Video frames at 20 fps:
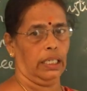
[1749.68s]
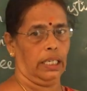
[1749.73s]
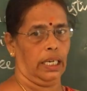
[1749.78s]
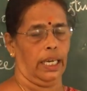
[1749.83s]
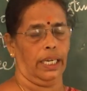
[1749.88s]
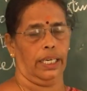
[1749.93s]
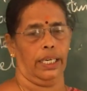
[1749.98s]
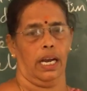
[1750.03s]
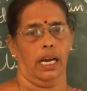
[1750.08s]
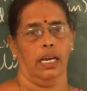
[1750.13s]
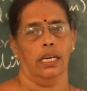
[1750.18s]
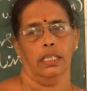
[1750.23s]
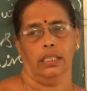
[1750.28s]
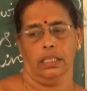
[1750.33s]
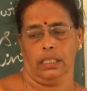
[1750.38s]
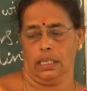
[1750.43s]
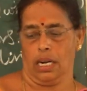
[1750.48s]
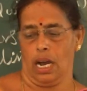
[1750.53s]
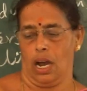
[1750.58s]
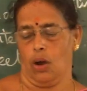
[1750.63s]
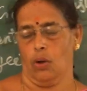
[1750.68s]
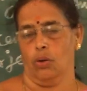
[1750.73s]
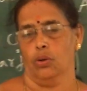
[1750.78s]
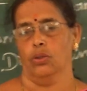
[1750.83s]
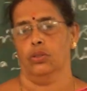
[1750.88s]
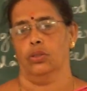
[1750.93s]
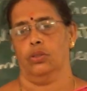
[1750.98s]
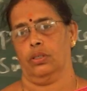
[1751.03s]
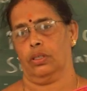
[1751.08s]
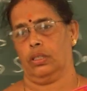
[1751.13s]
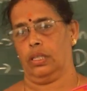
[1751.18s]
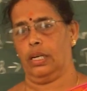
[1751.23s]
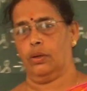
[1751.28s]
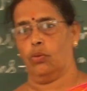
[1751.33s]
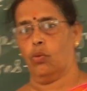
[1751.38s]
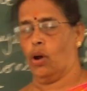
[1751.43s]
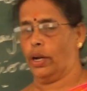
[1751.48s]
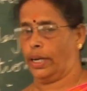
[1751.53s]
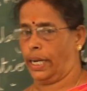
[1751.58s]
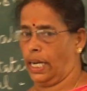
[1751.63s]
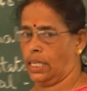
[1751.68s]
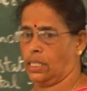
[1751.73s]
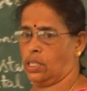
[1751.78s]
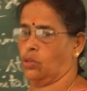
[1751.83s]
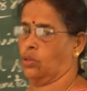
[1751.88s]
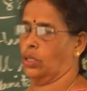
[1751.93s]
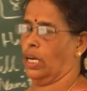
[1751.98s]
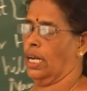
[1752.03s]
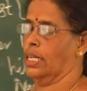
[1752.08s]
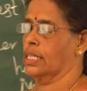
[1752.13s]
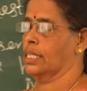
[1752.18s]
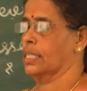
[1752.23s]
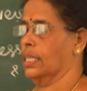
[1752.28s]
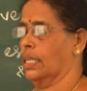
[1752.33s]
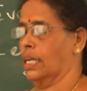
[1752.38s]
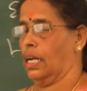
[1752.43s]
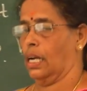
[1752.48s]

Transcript: area. Now that okay students,